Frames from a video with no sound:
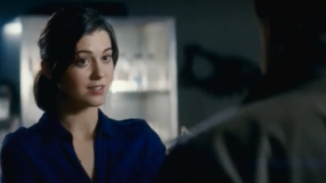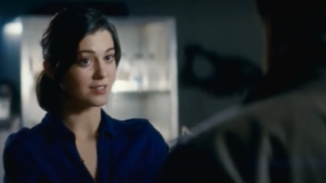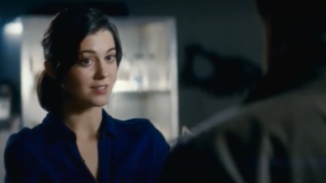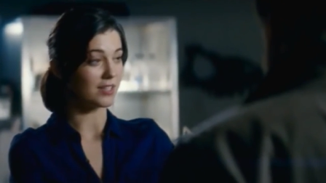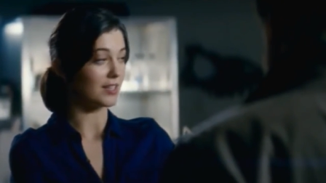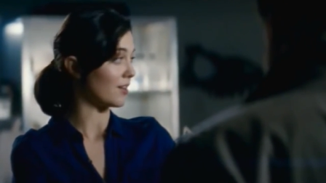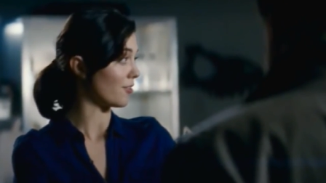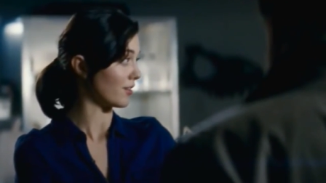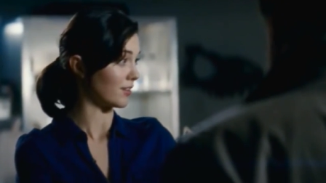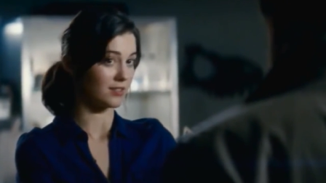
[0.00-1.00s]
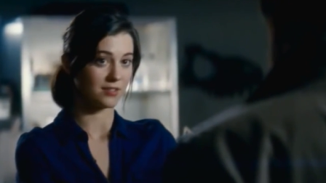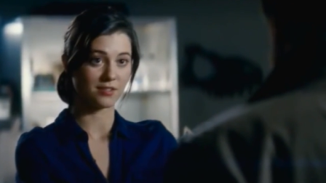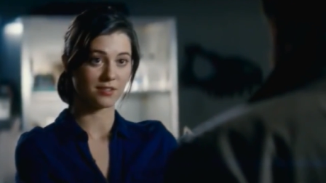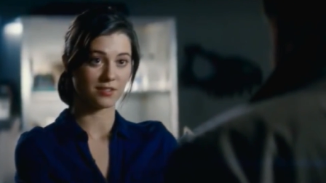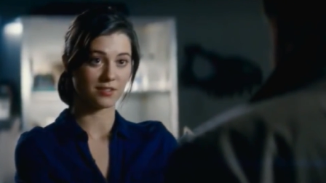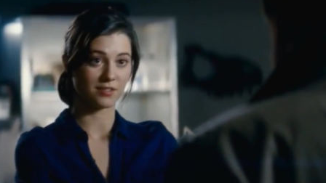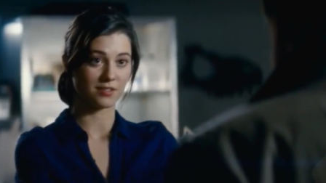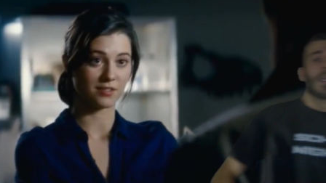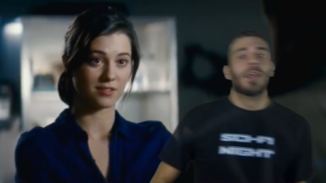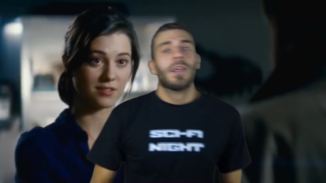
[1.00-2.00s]
of a couple years back.
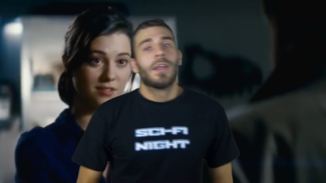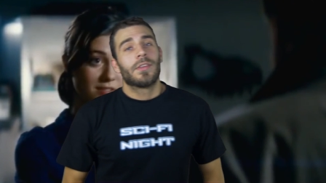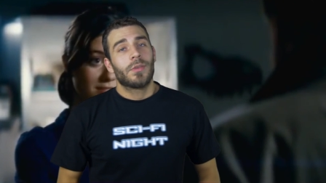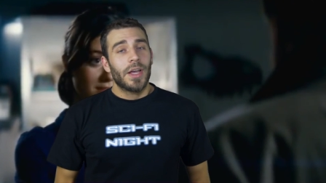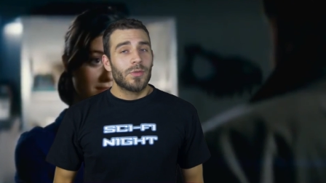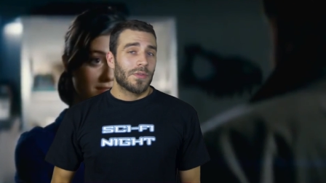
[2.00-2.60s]
So as